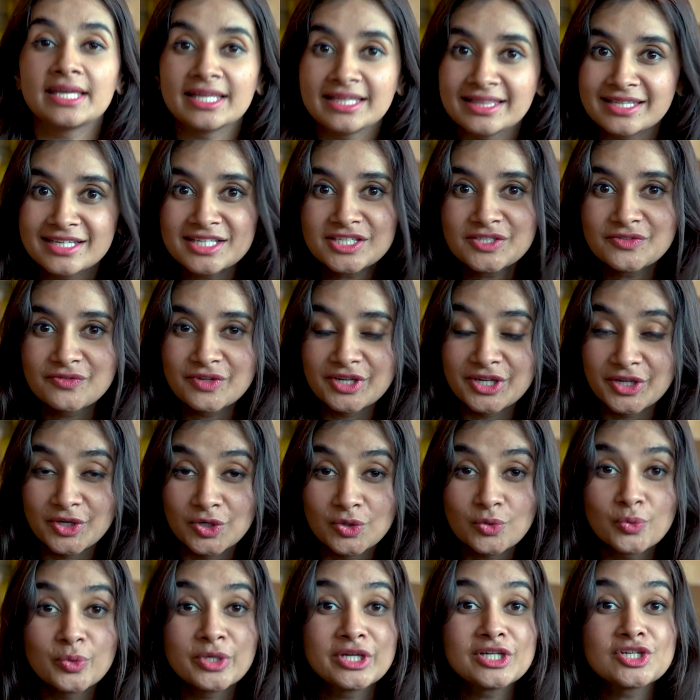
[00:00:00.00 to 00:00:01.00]
In this
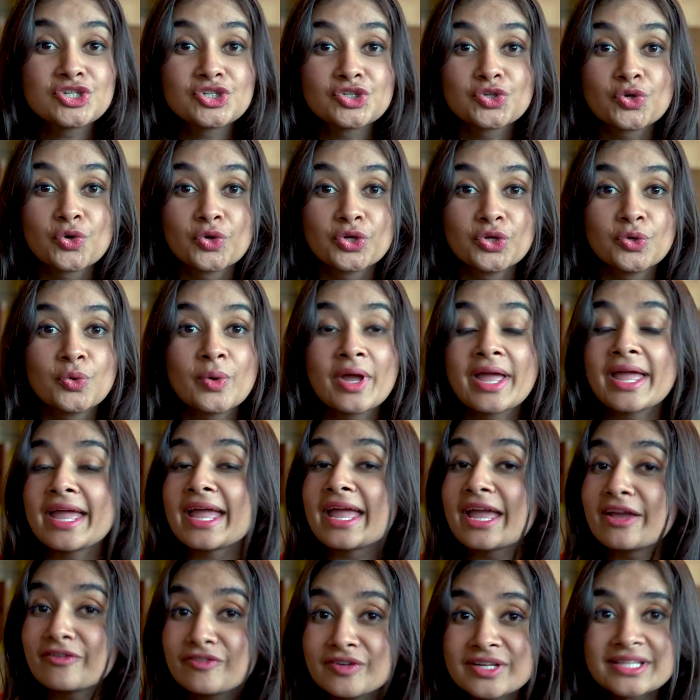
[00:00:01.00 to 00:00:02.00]
video, we'll show you
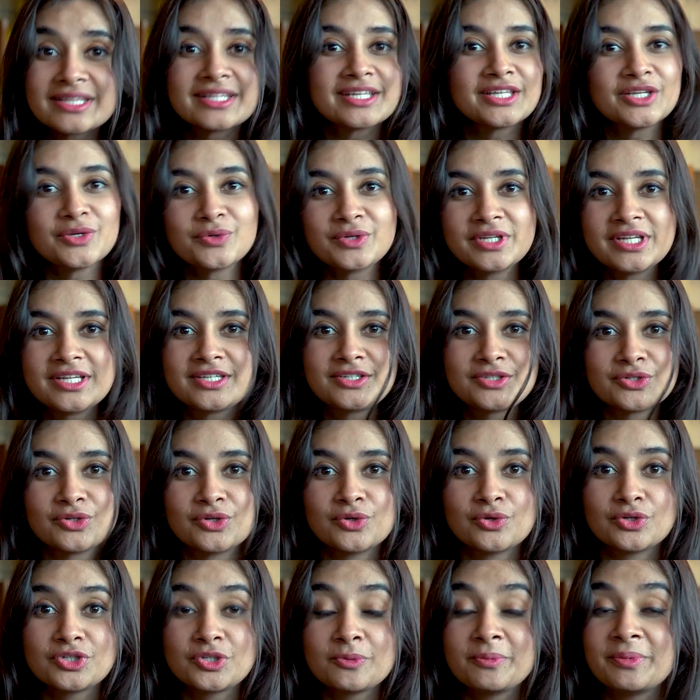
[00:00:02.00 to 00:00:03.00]
everything you need to
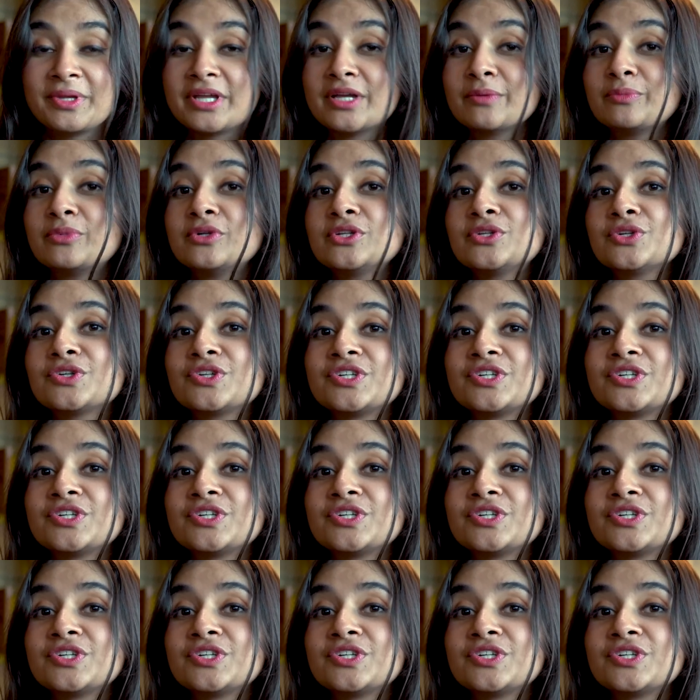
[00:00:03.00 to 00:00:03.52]
know to be able to